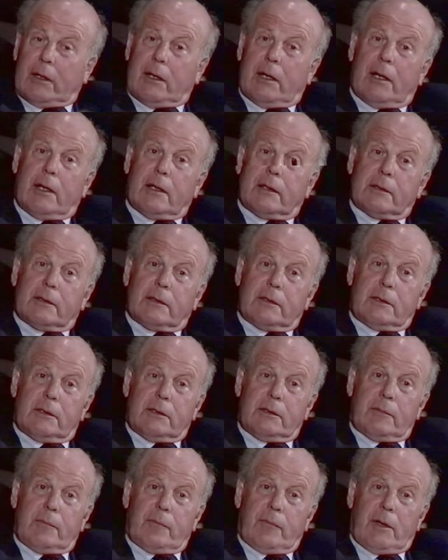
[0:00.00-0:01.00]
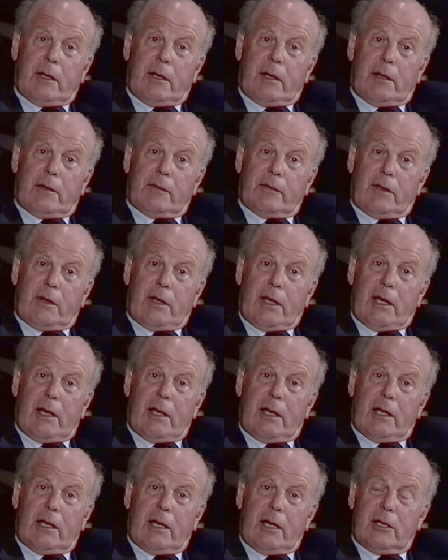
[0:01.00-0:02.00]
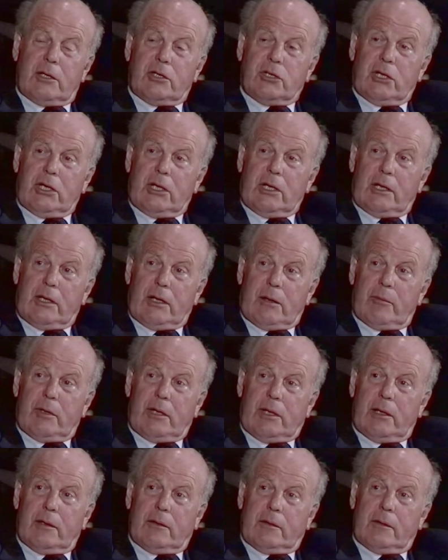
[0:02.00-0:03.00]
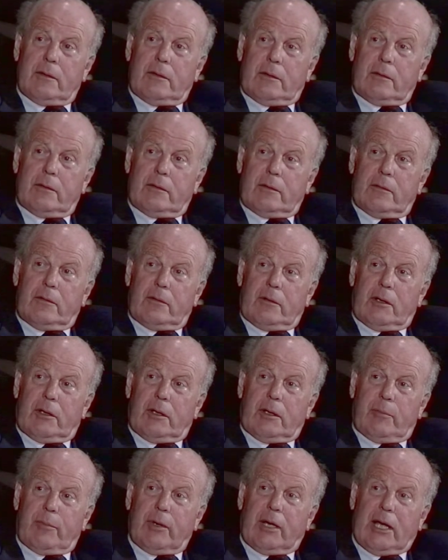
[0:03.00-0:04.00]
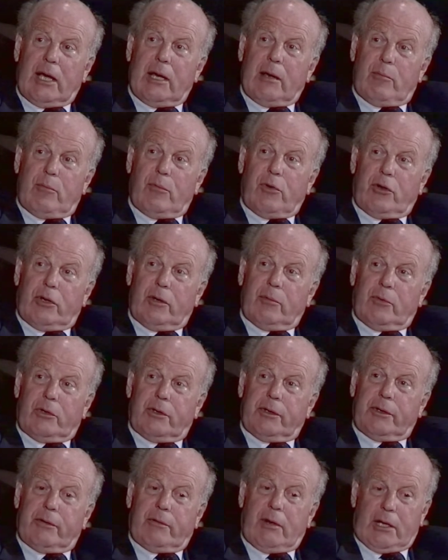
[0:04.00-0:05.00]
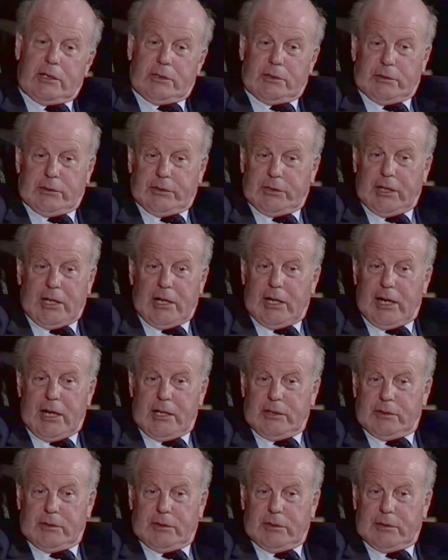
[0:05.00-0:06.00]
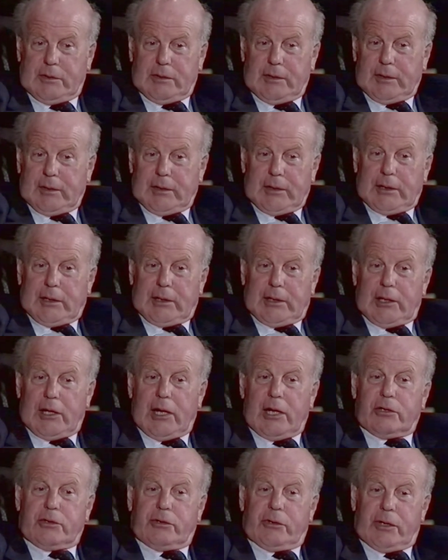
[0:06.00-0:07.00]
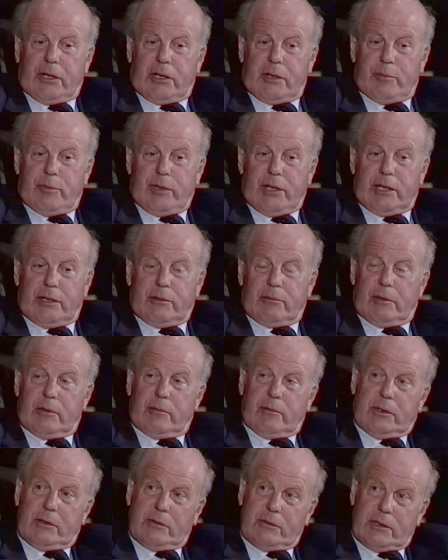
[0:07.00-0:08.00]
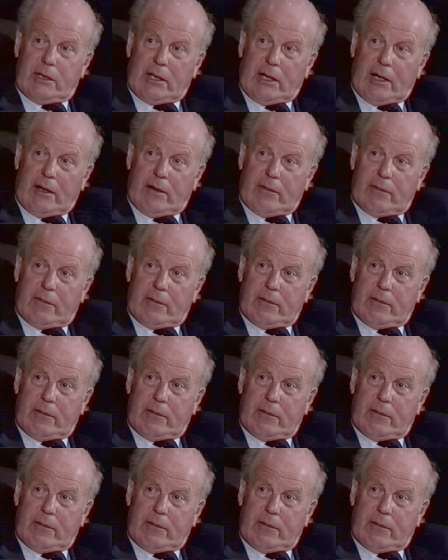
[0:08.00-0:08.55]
and after that AKG. They became more and more directional. The Sennheiser is luxury compared to what we used to have.